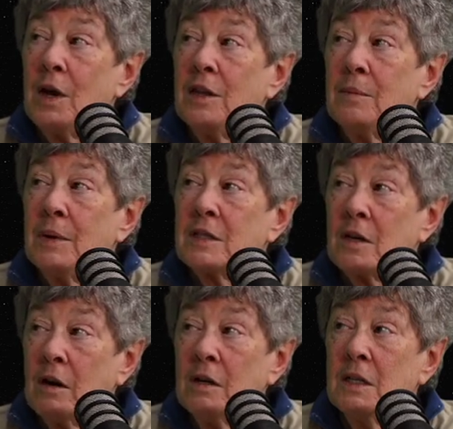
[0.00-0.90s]
a way that
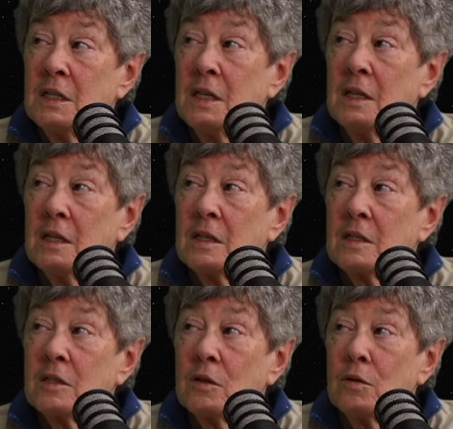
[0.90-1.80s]
makes it hard to see things.